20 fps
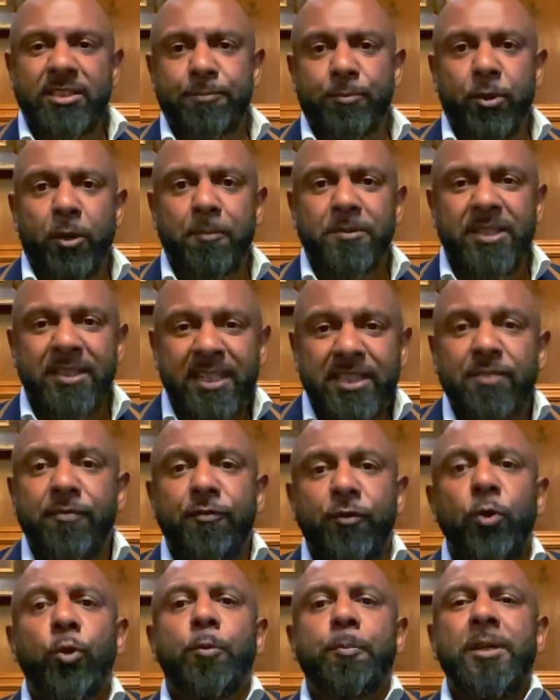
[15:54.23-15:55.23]
property, there's
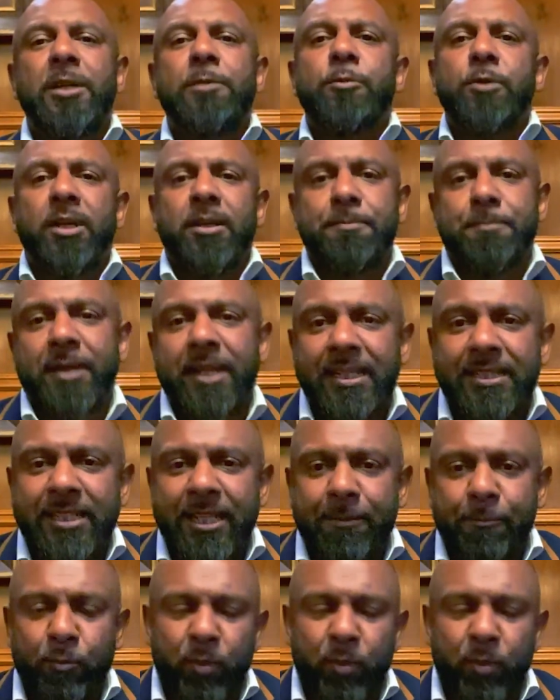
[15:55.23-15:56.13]
fewer people competing.